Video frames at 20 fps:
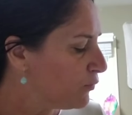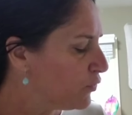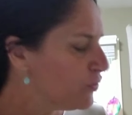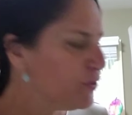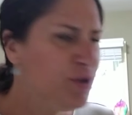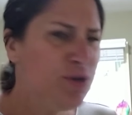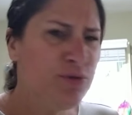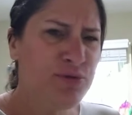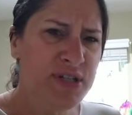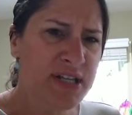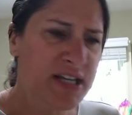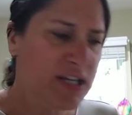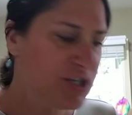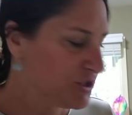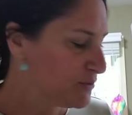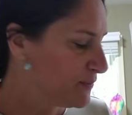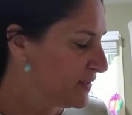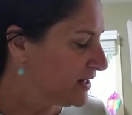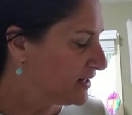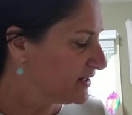will you
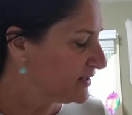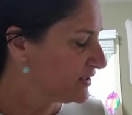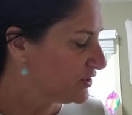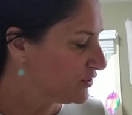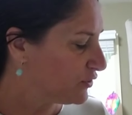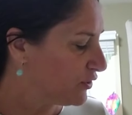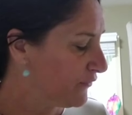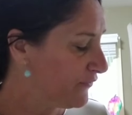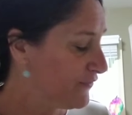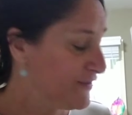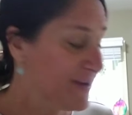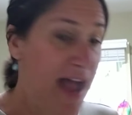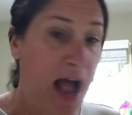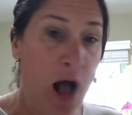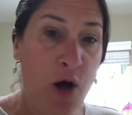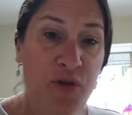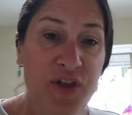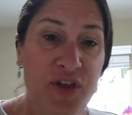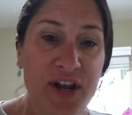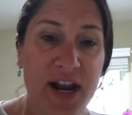teach me to surf
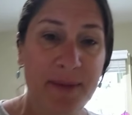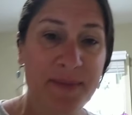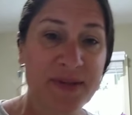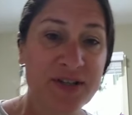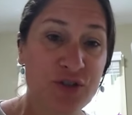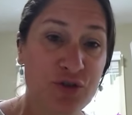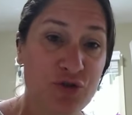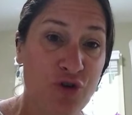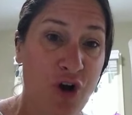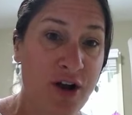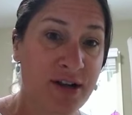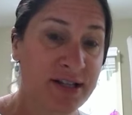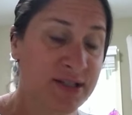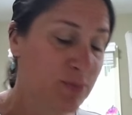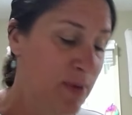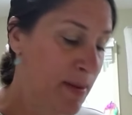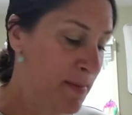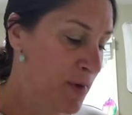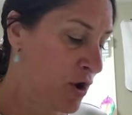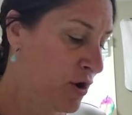now that I'm a strong
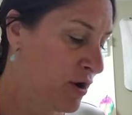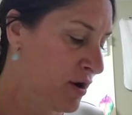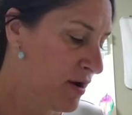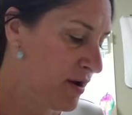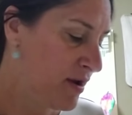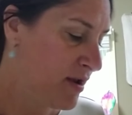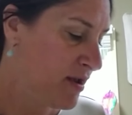swimmer?